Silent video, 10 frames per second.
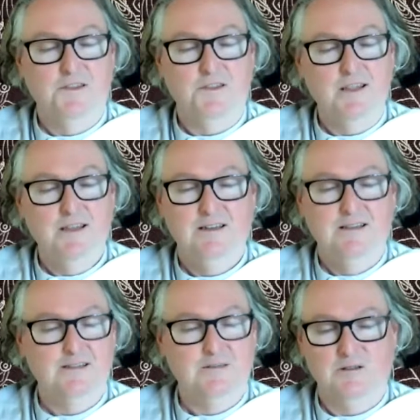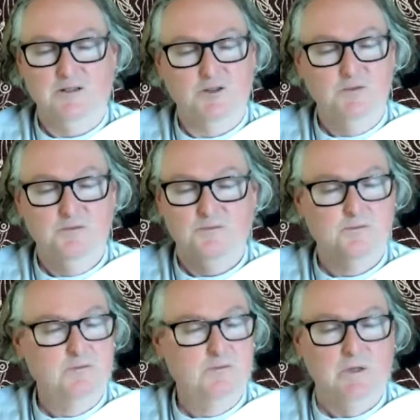think, you know,
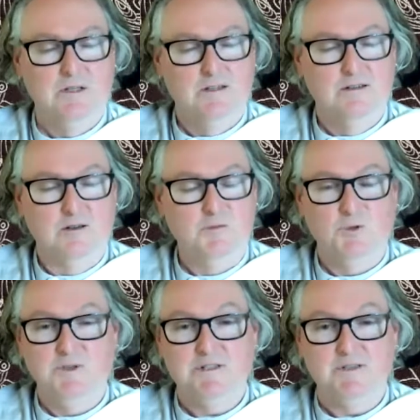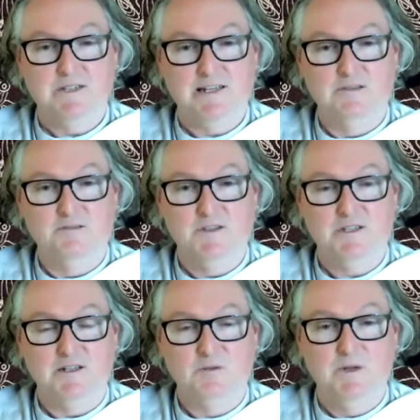I'm doing this for the sake of
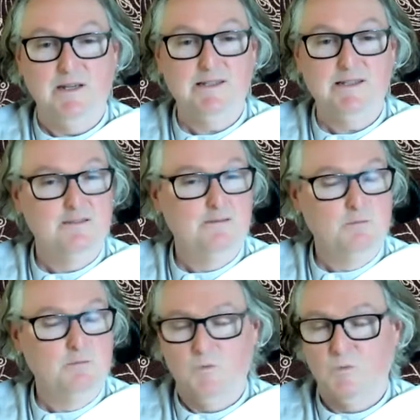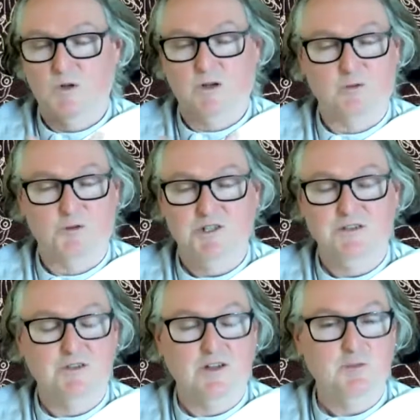sentient beings. I will achieve
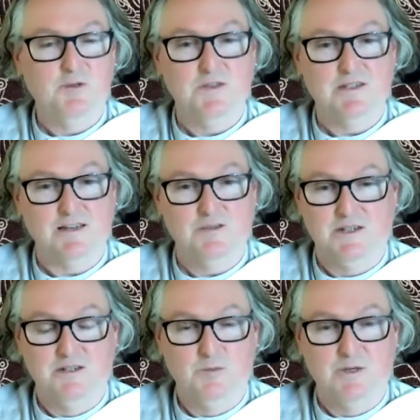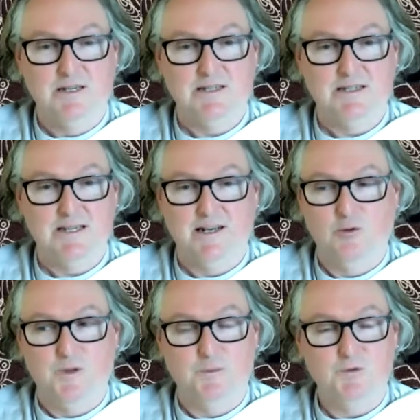enlightenment for the sake of sentient beings and
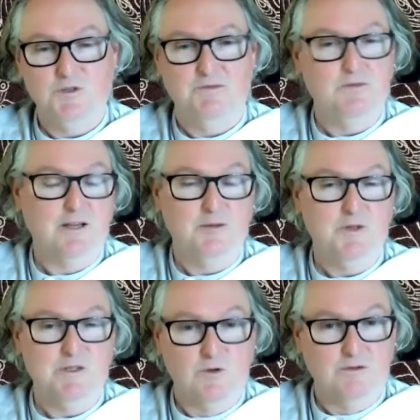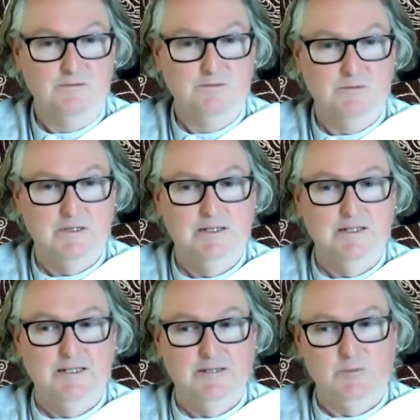help them to achieve enlightenment as well.
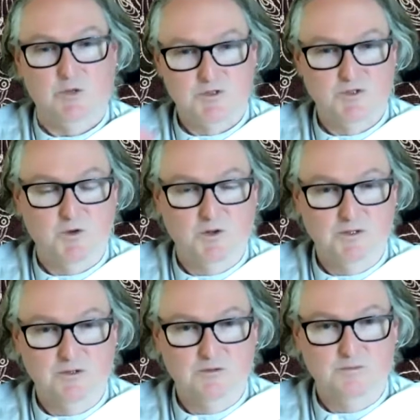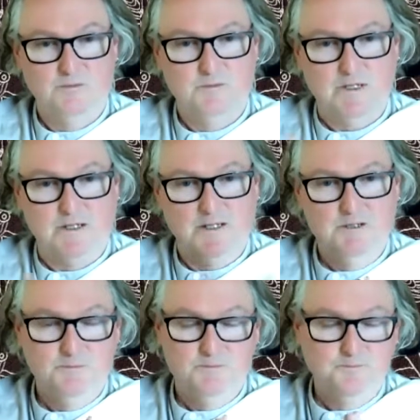I'll just do my own little dedication.